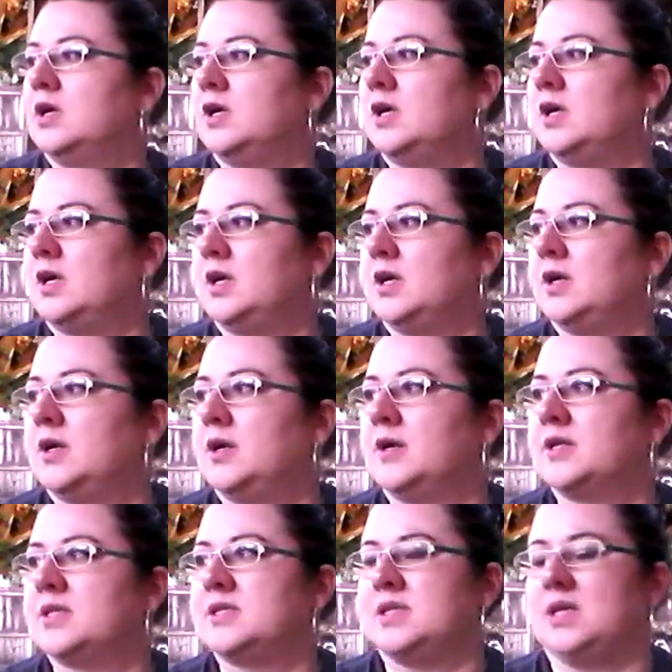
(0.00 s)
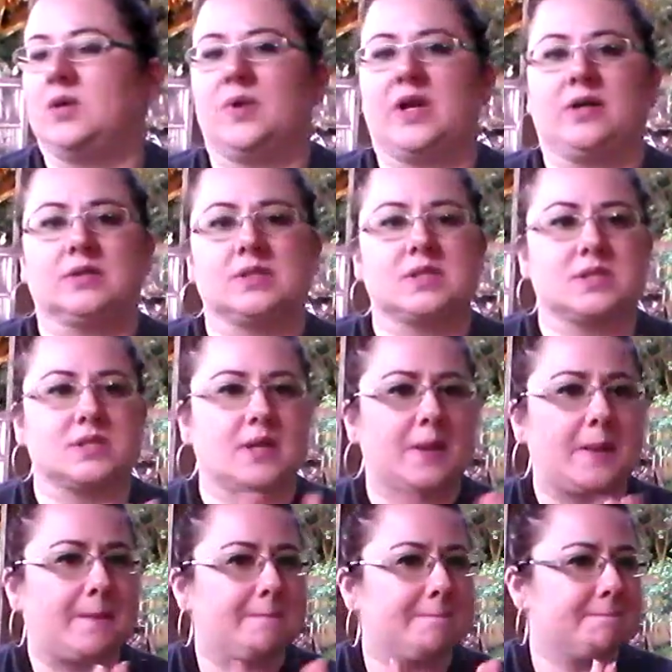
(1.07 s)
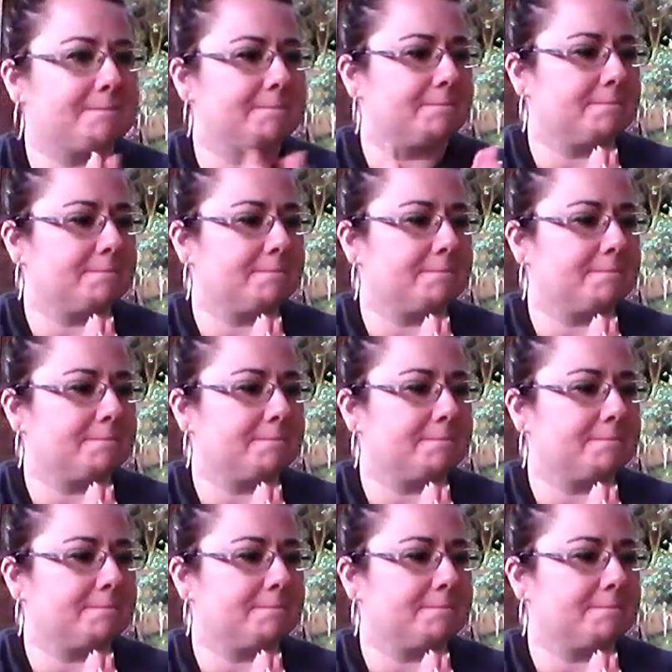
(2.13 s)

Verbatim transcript: uh, let's see, what else? Um,